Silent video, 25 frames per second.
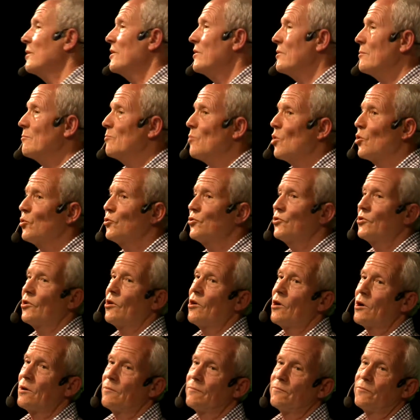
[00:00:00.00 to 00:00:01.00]
the most
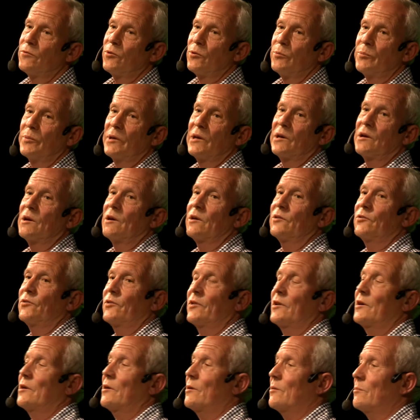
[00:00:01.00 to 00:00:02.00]
harmful because
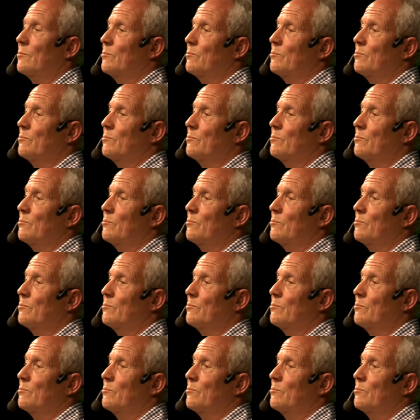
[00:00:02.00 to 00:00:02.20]
they're